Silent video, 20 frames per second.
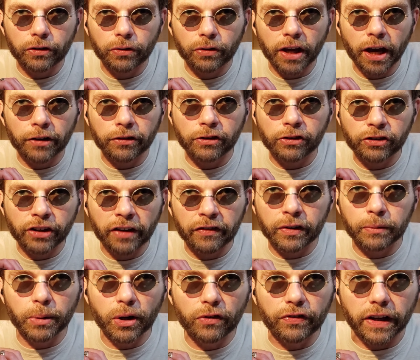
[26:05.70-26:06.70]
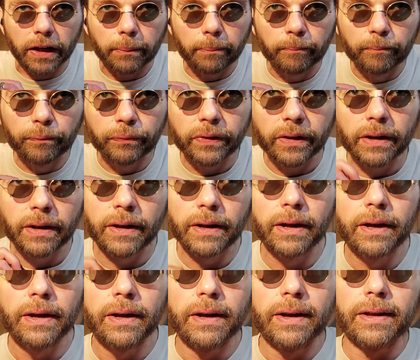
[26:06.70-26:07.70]
2007 movie.
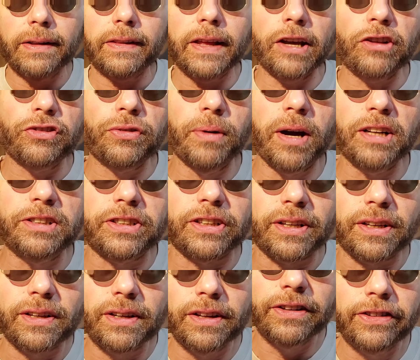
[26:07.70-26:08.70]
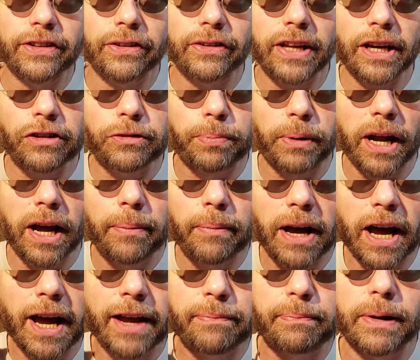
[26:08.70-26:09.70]
Thanks for watching. Until next Prime,
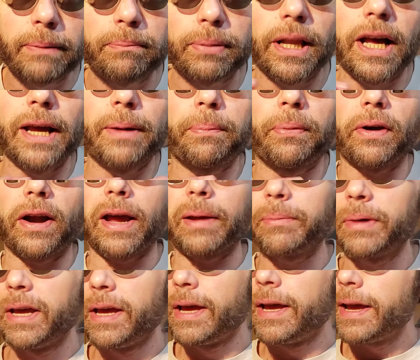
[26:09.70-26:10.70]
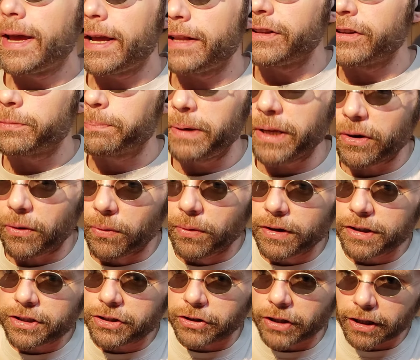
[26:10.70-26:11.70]
I've been Blind Prime, and this big
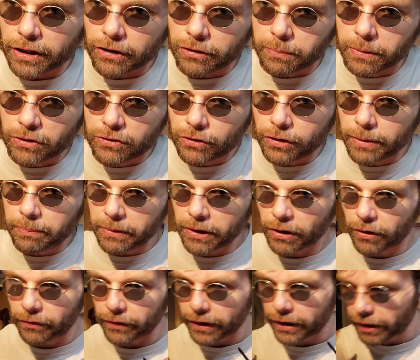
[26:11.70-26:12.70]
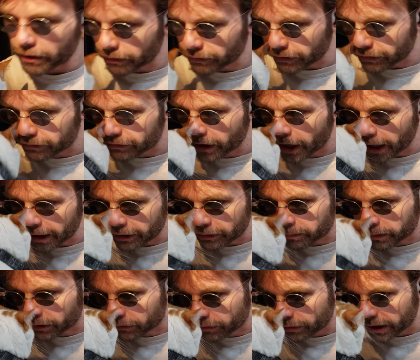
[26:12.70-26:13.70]
orange thing that's been sleeping over here on the side has
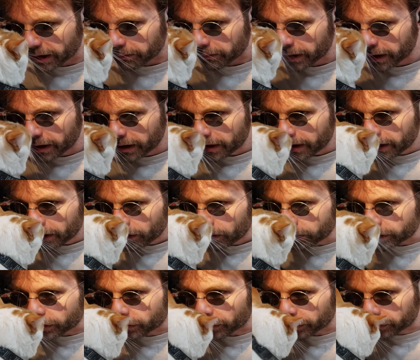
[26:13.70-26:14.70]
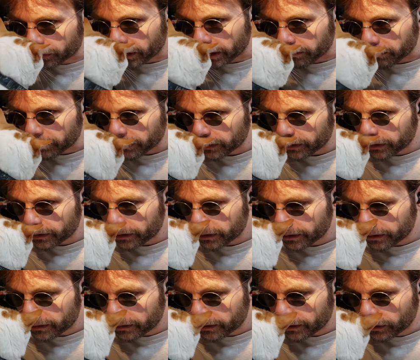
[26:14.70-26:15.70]
been Cream. Who's a good Cream?
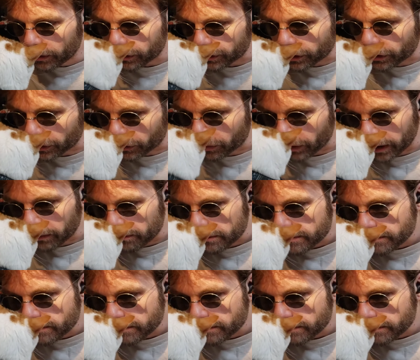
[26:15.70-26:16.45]
Who's a good Cream?